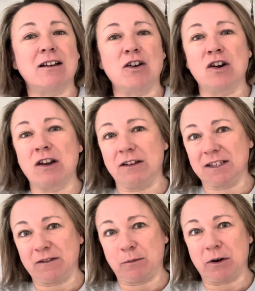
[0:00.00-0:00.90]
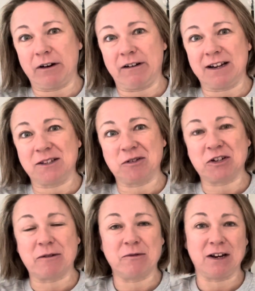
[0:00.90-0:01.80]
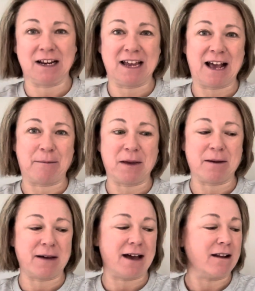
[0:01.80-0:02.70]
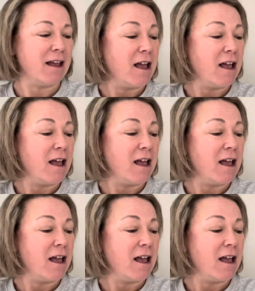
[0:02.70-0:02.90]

lots of progress, which I'm really happy about.